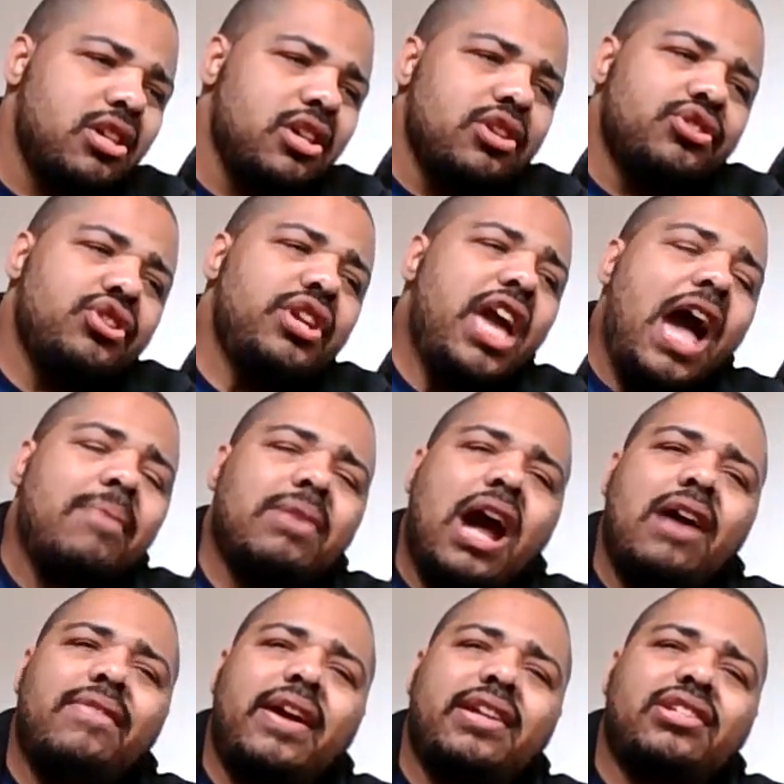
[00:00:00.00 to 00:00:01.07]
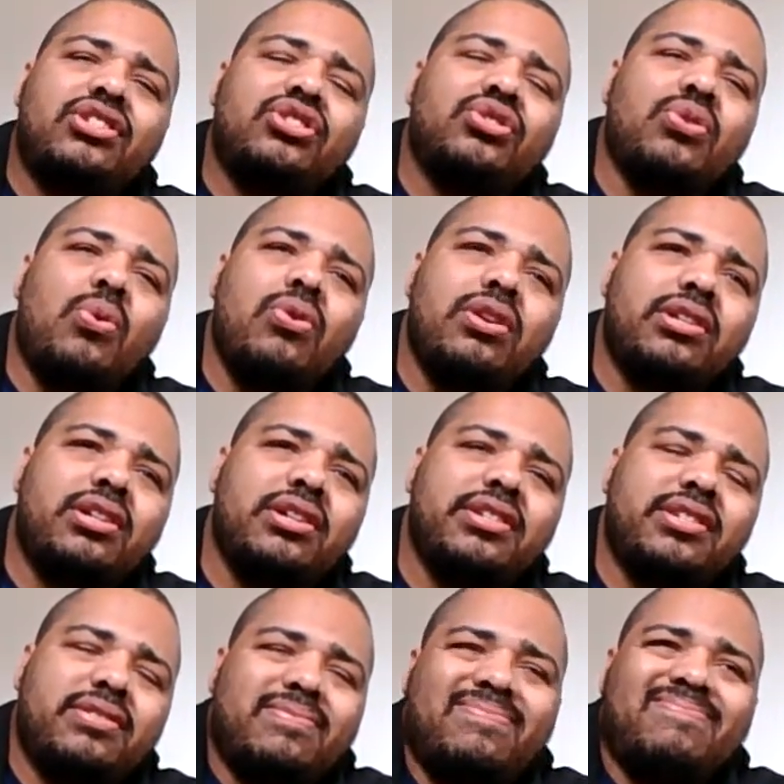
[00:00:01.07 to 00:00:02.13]
So yeah, I'm kind of like torn
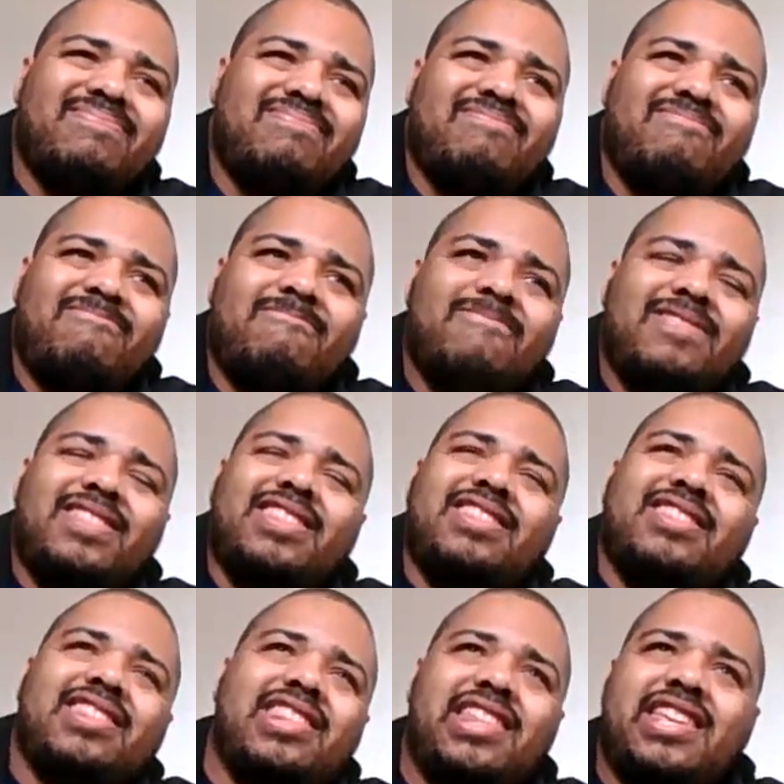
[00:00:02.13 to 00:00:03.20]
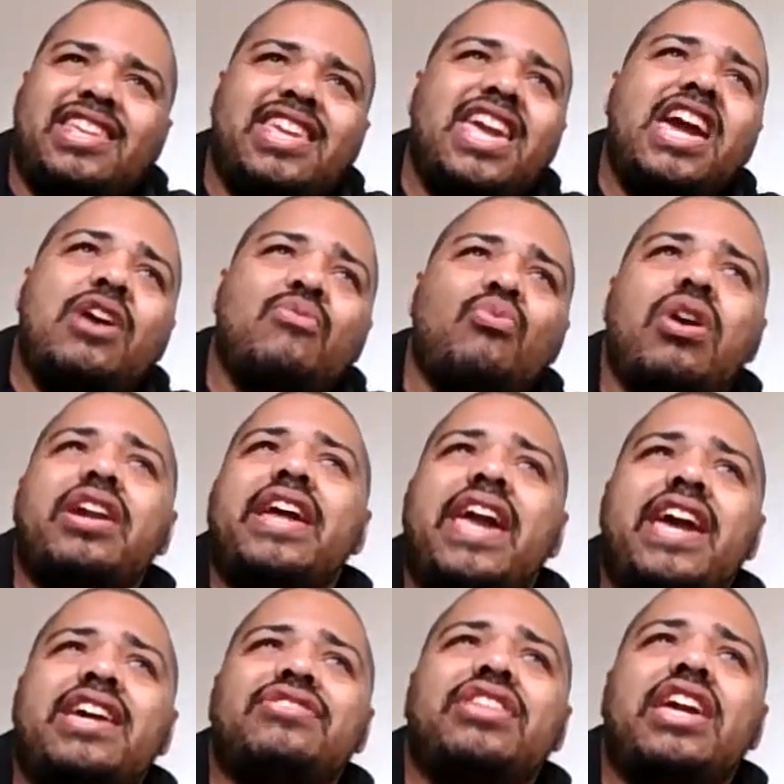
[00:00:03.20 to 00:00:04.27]
because, yeah, on one
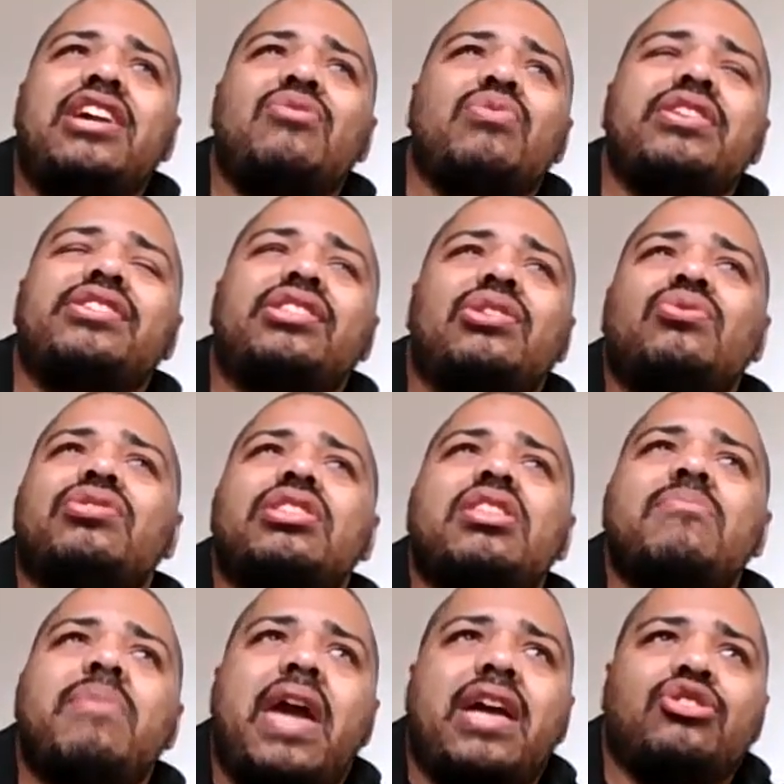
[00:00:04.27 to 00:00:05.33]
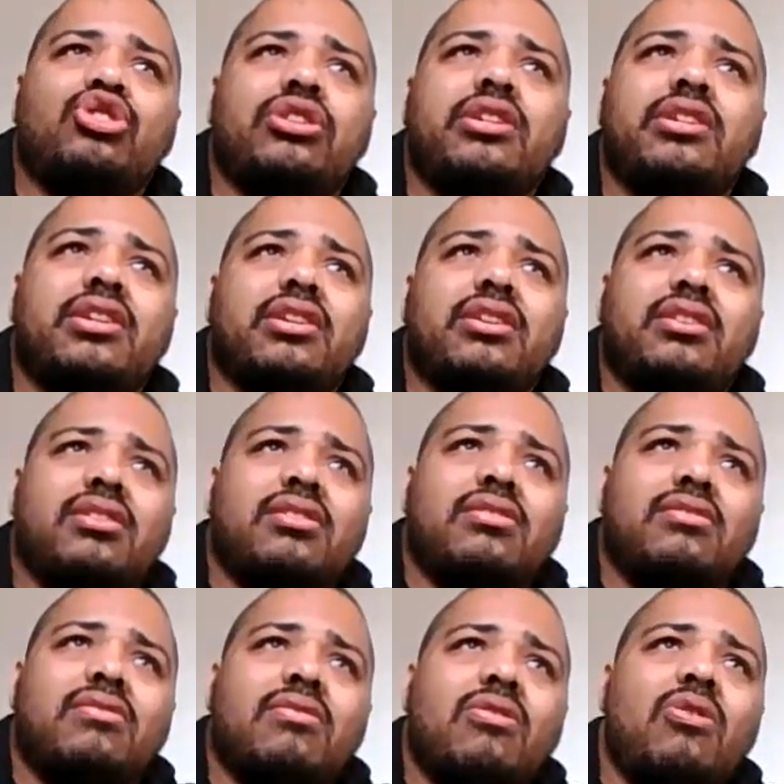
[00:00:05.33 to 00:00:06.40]
hand they risk losing the magic
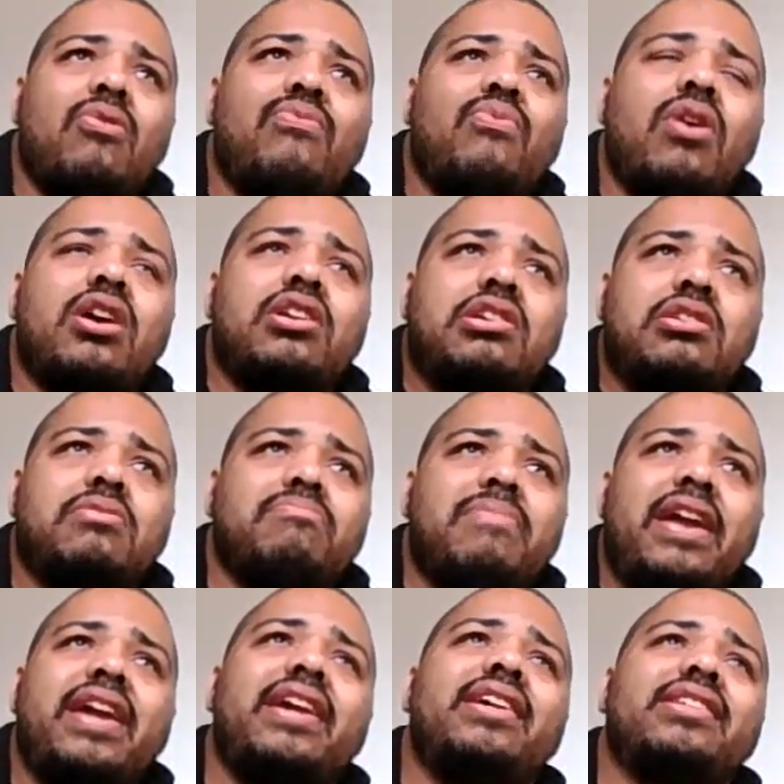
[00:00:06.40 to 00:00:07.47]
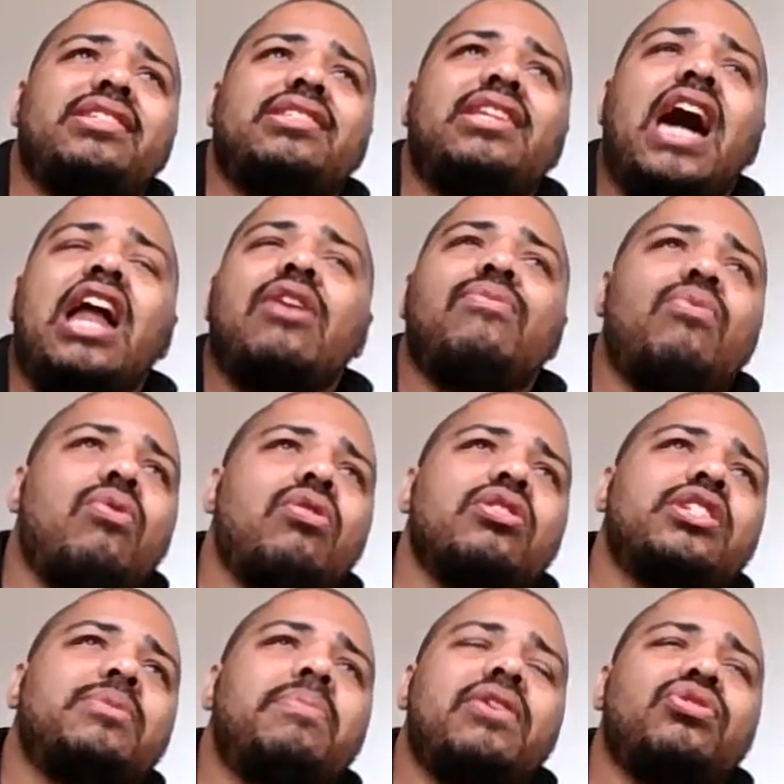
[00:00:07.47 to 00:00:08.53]
of what makes God of War
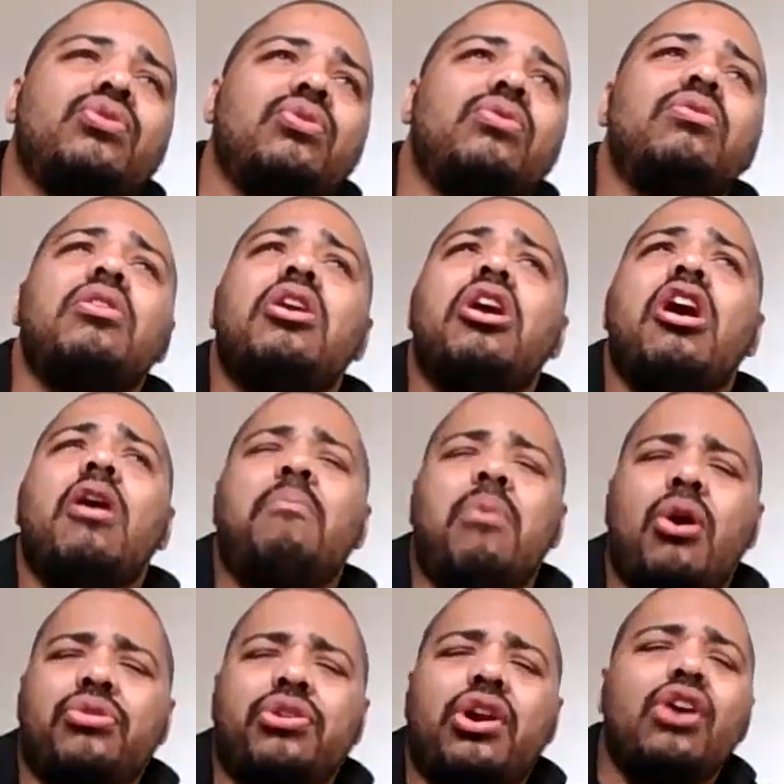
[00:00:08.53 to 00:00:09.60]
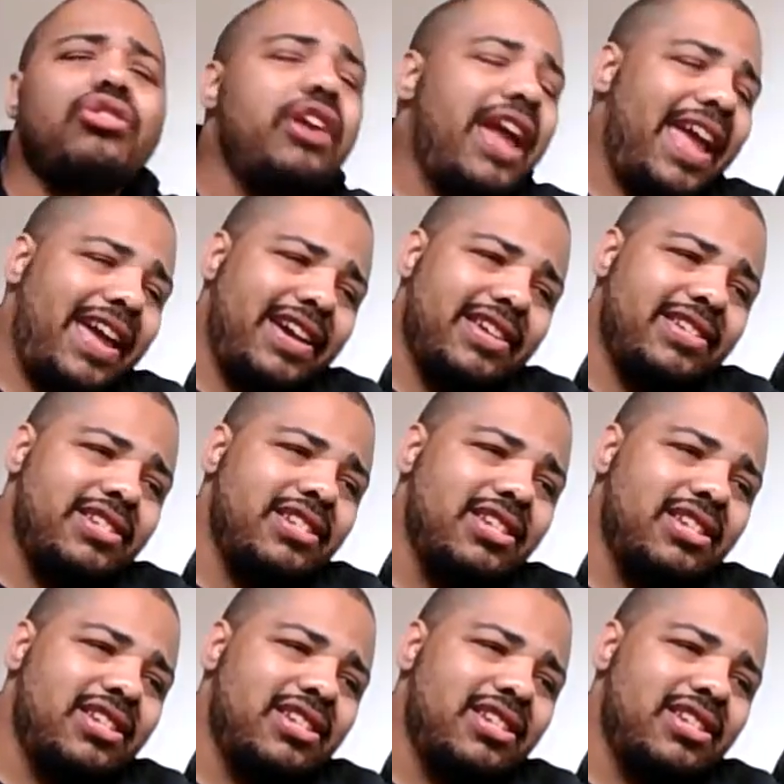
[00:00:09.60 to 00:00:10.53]
special, but on the other hand,